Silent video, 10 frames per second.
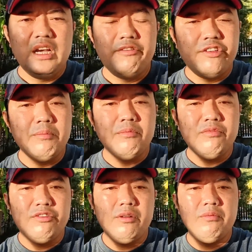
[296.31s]
from
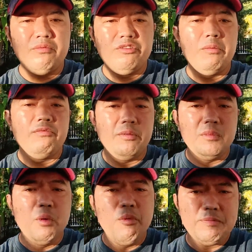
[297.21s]

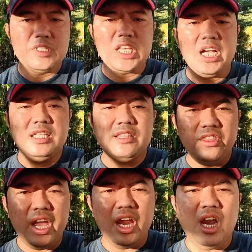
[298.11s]
the website
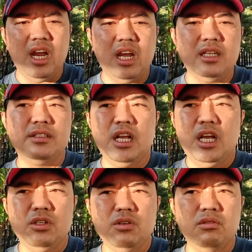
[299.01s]
there are
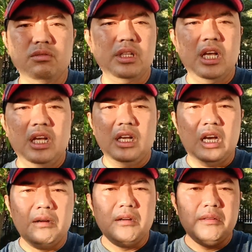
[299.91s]
you know
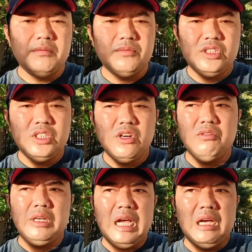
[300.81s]
uh, you
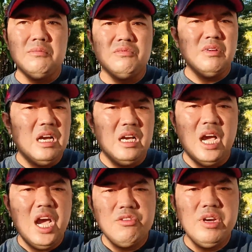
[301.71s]
know
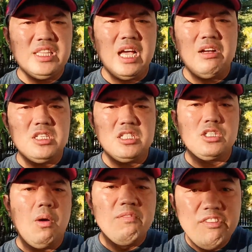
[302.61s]
100 thousands
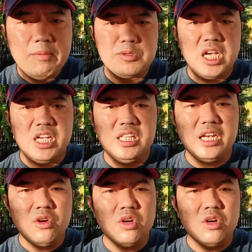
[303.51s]
of website that